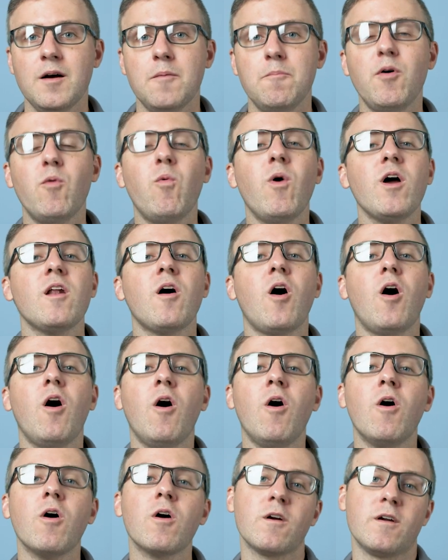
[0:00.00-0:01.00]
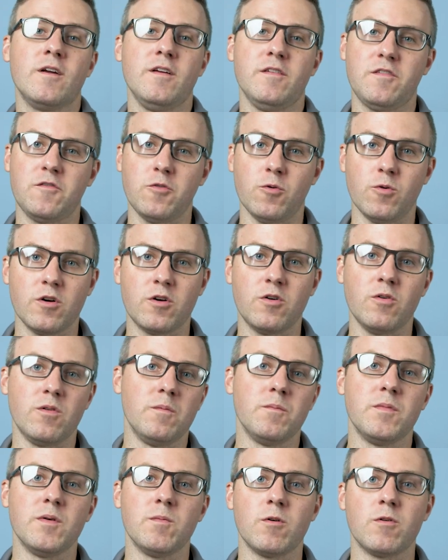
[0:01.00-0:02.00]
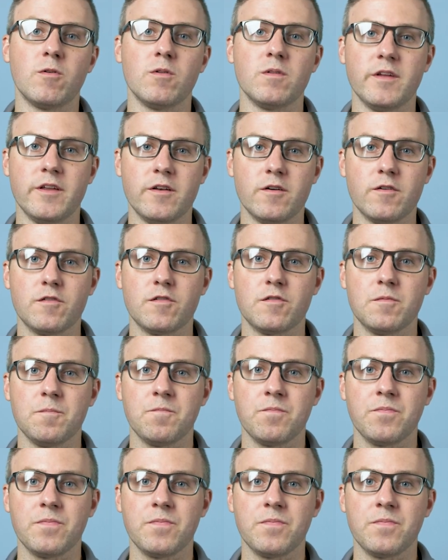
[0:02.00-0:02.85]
But what are historical and biblical leaders?